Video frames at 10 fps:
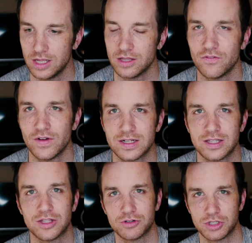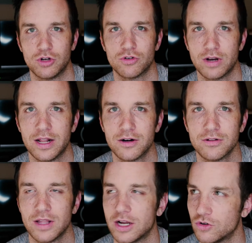the fact that there is a creator
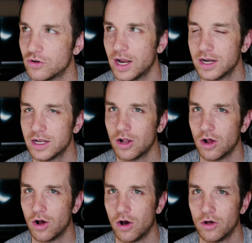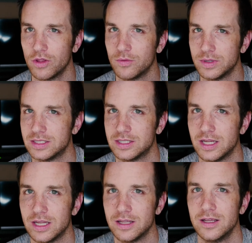that created all that we
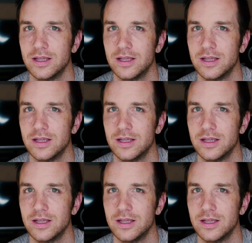see.